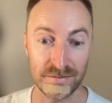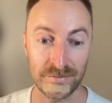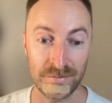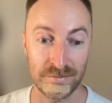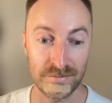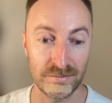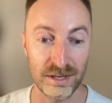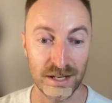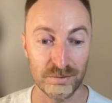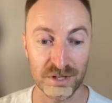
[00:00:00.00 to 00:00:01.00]

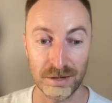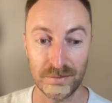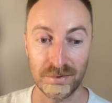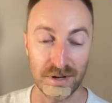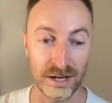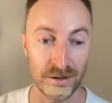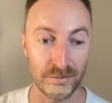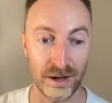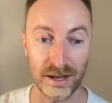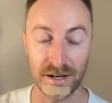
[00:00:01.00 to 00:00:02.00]
mediumship reading
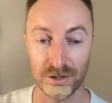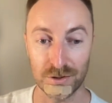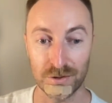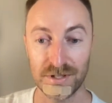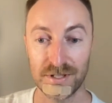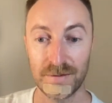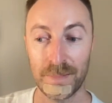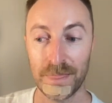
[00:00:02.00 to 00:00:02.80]
by any sorts.